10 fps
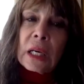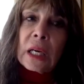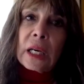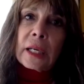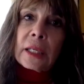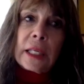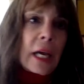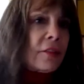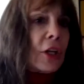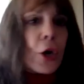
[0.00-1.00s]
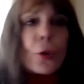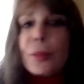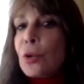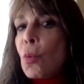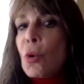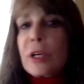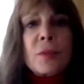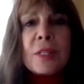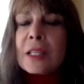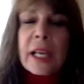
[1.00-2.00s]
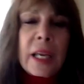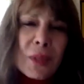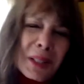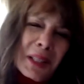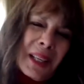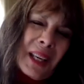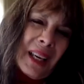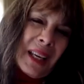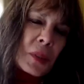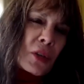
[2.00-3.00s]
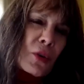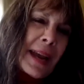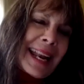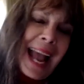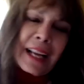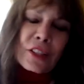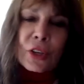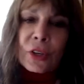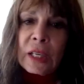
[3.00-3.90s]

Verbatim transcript: Uh, he got the Obie Award. He was just, he was a, he was a great actor.